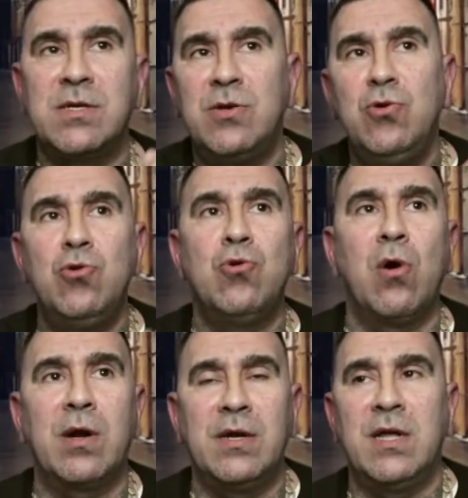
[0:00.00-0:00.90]
in New
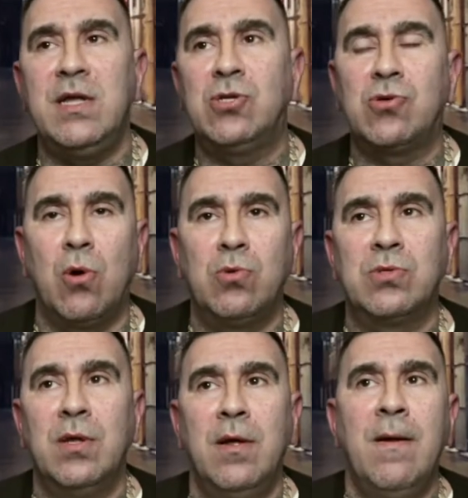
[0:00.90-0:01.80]
York and the East
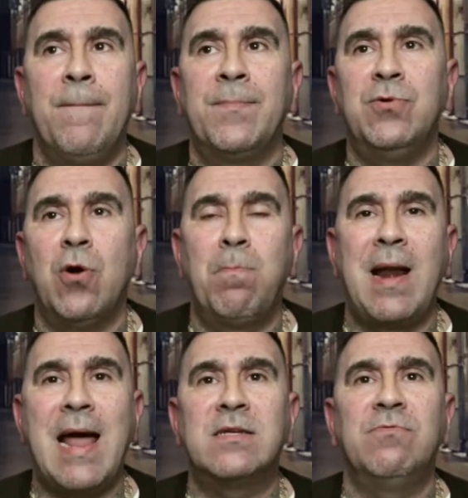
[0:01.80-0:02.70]
Coast, you know,
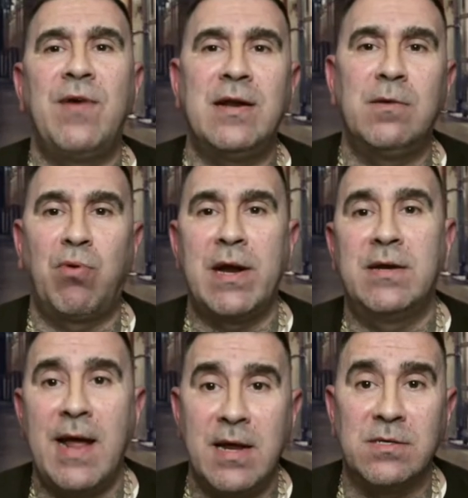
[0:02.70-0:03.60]
blacks invented
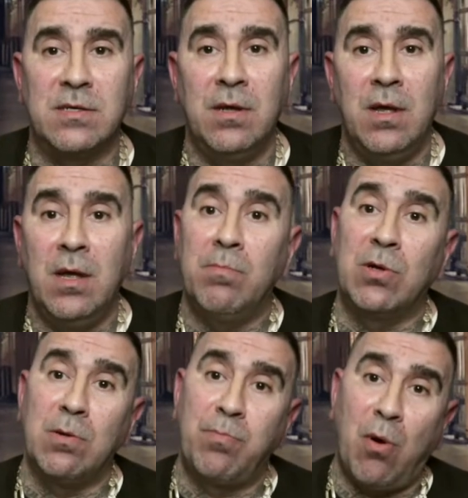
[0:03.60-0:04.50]
breakdancing.
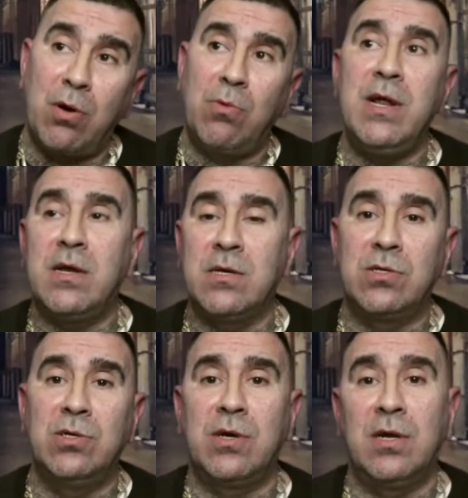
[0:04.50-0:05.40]
But the Puerto
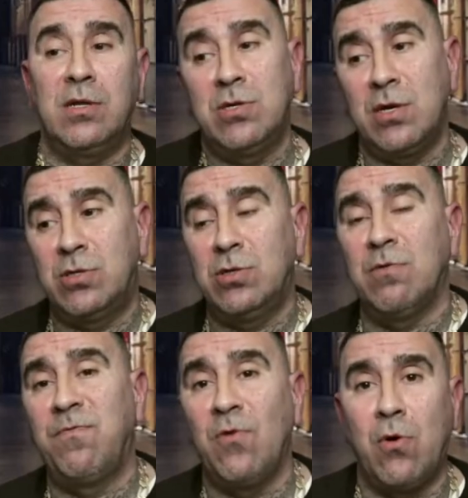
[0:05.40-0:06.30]
Ricans took it to
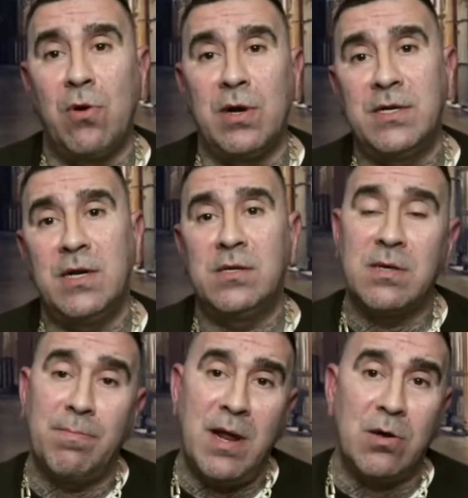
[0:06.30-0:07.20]
the floor and did
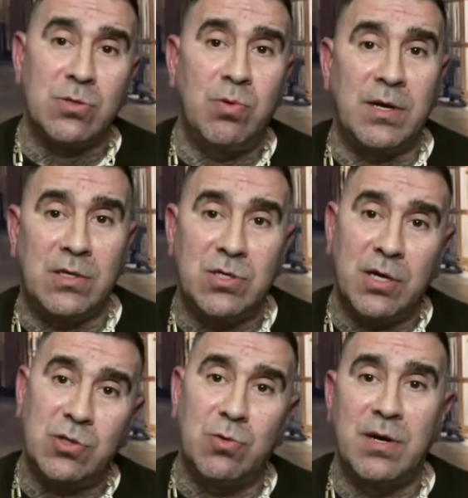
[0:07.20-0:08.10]
something else with it,
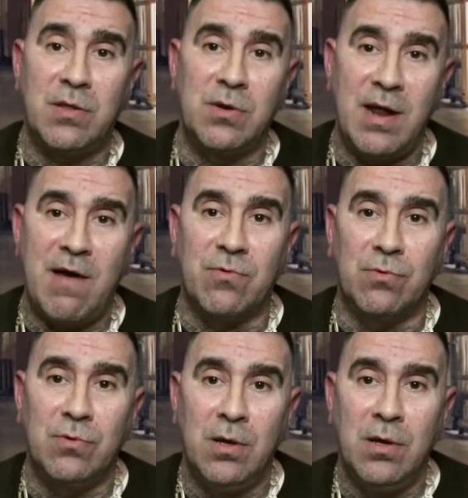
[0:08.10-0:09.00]
took it to another
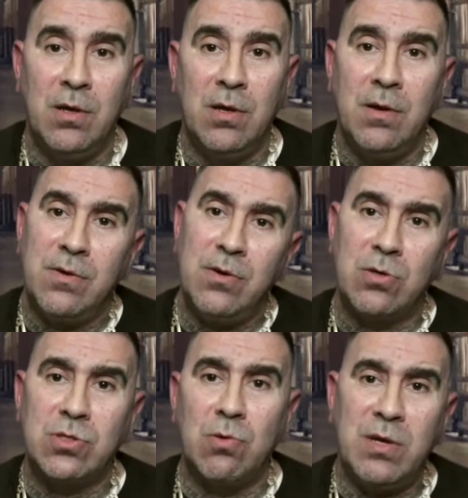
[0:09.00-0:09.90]
level. You
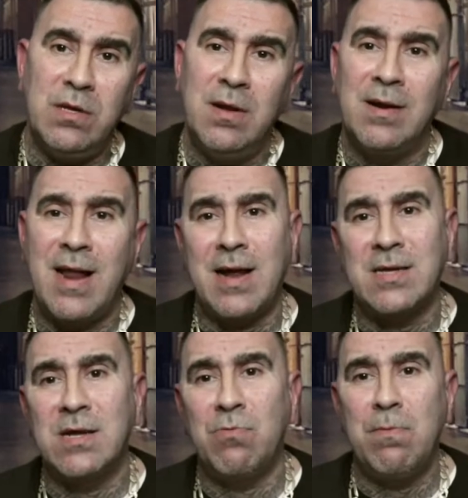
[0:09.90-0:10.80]
know, so we, like I
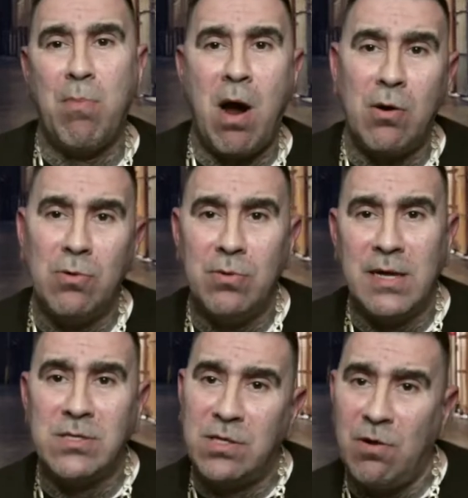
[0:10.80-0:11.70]
said, we borrow
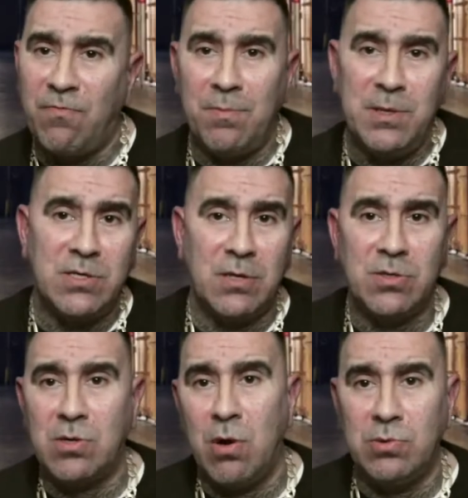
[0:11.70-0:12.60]
and steal from each
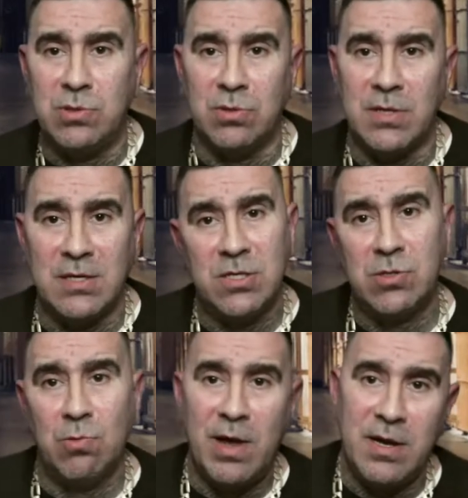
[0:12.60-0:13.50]
other's culture. That's
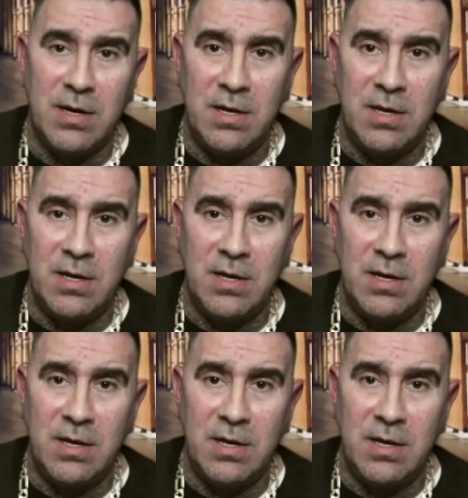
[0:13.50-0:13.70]
just the way it